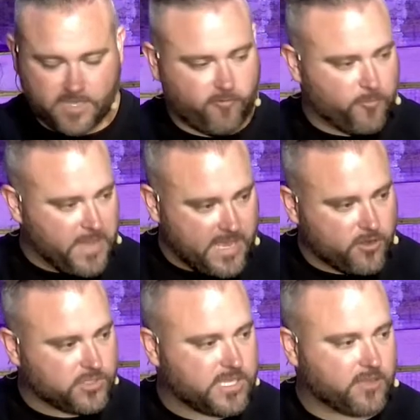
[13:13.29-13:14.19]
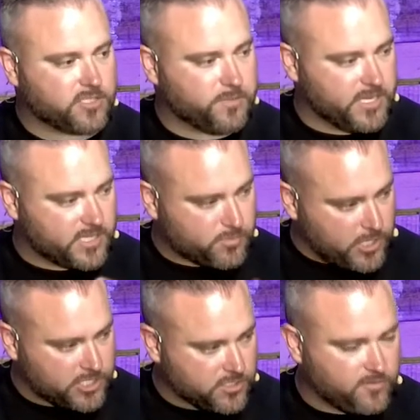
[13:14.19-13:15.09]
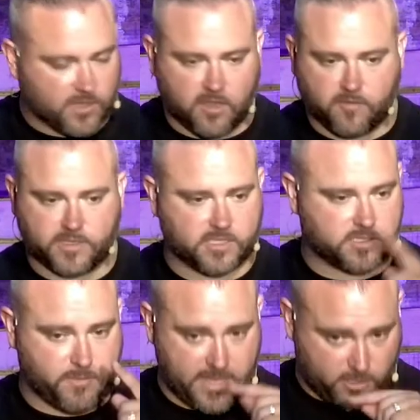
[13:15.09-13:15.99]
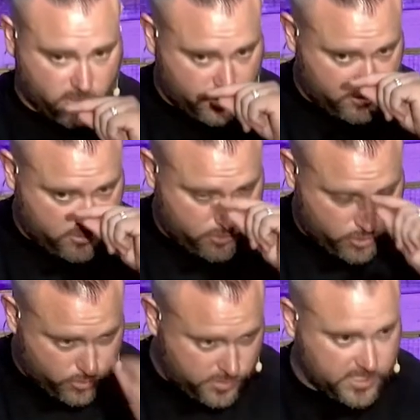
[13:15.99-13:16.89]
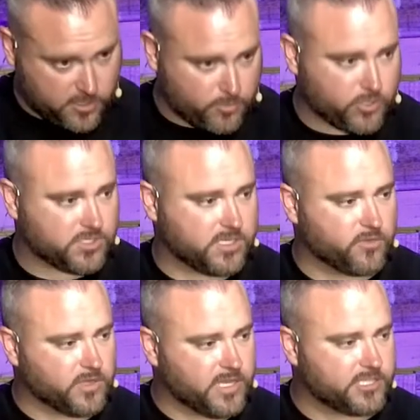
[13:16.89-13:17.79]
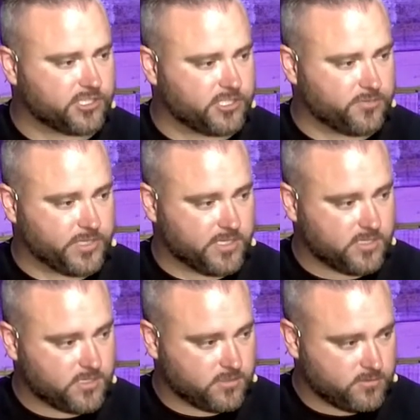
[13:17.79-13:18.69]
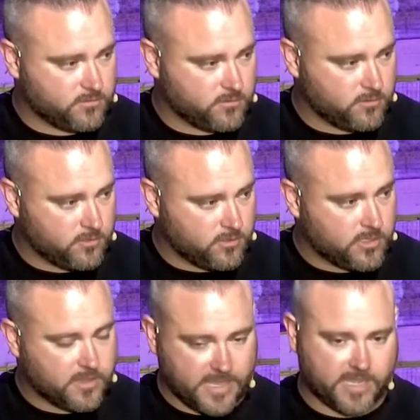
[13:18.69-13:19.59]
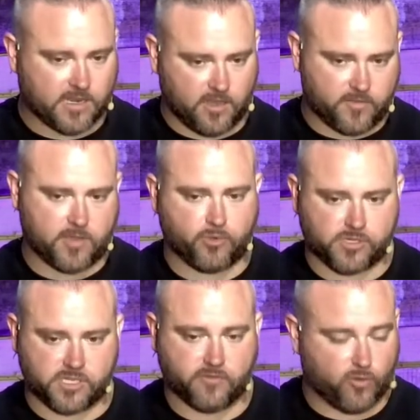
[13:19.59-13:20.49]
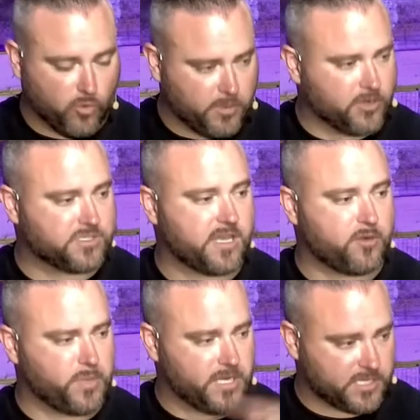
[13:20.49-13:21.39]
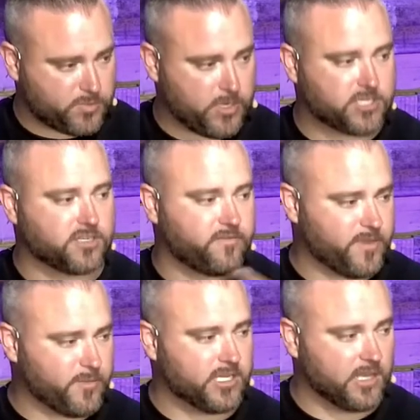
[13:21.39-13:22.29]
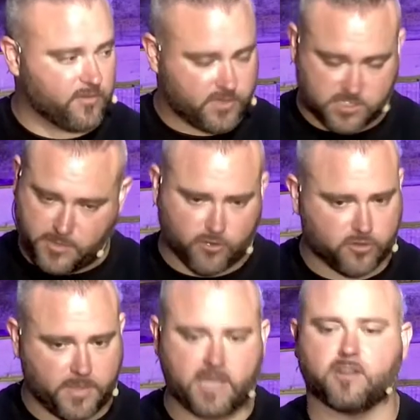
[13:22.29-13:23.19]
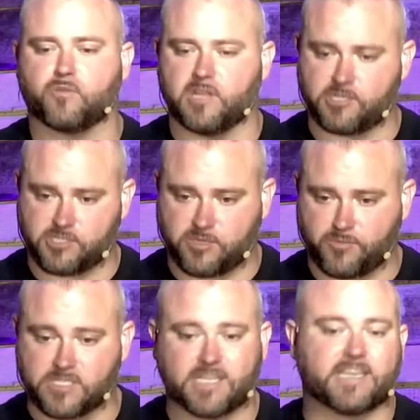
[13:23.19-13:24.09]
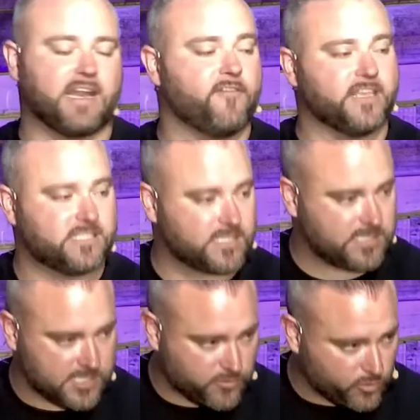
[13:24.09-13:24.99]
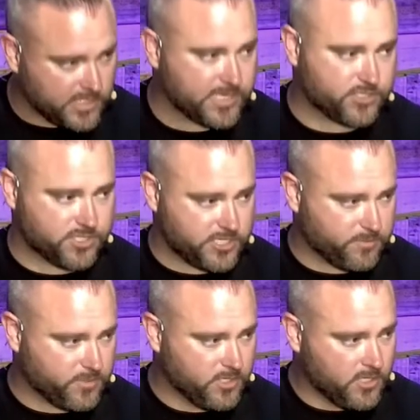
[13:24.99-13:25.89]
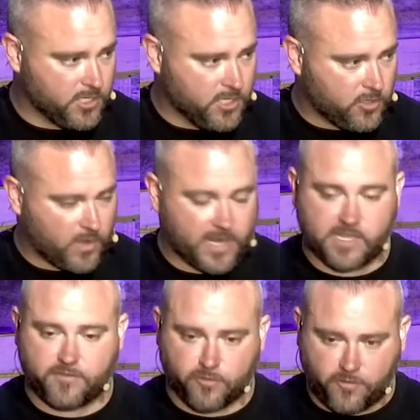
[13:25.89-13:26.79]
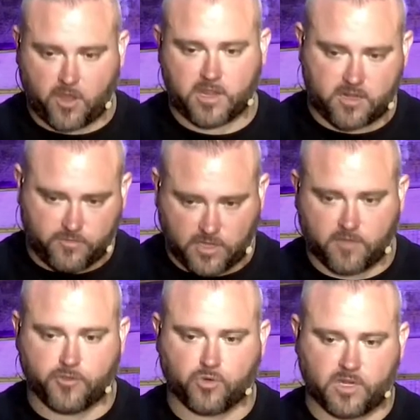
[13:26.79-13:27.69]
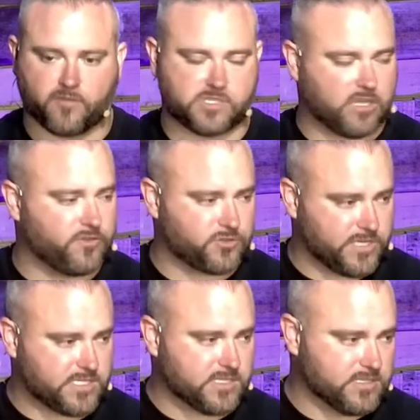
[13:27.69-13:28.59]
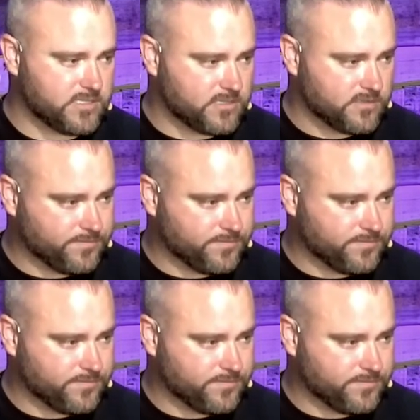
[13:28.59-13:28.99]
If a man knows how to be an expression of love, it doesn't matter who the other person in the relationship is, they can love that person. If a woman knows how to be an expression of feminine love, it doesn't matter who the man in the relationship is, they can have a successful relationship. Right? If you fall out of love, you are in it for selfish reasons.